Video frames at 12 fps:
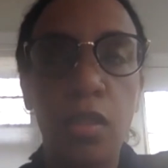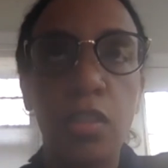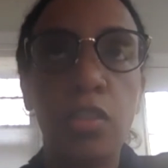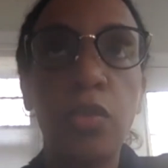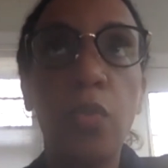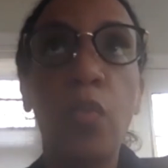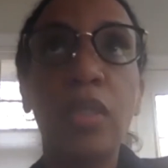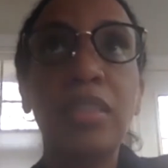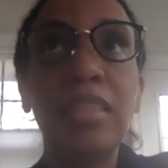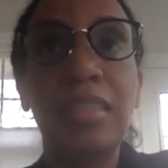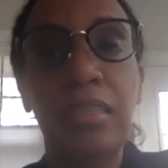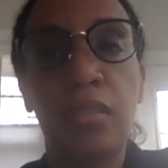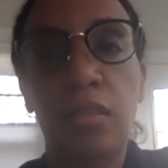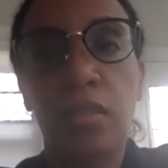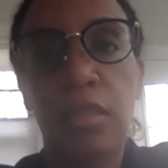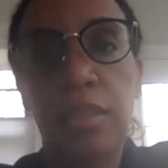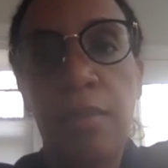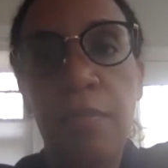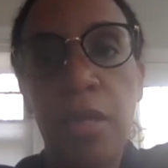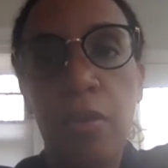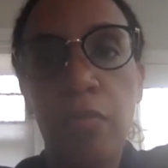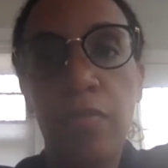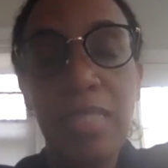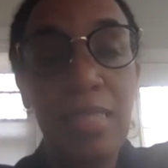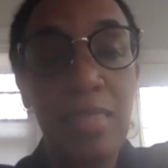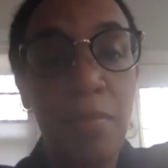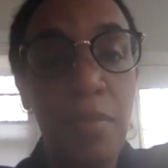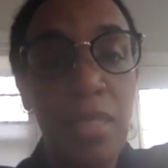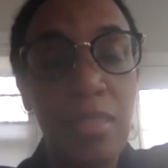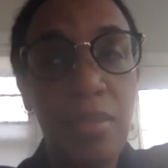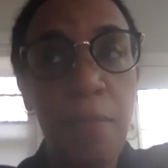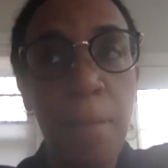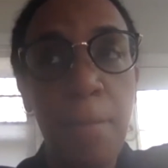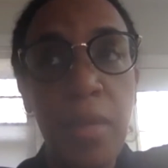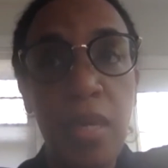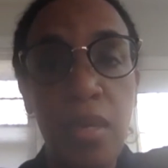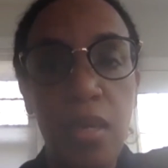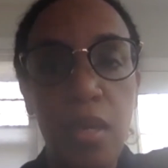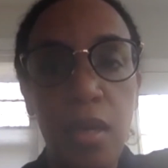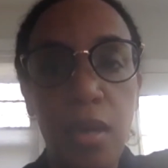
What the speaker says: So, what does systemic racism mean to me?